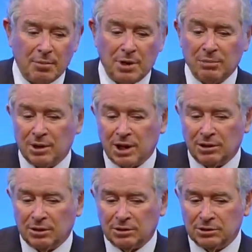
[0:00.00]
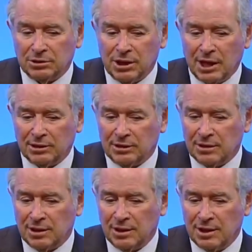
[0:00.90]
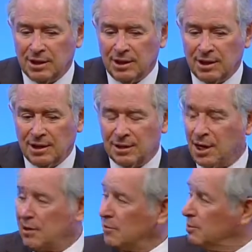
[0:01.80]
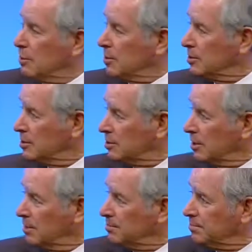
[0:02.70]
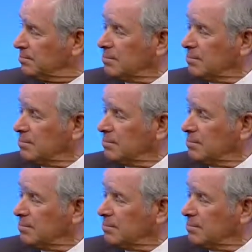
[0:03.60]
But I learned that not everybody's the same.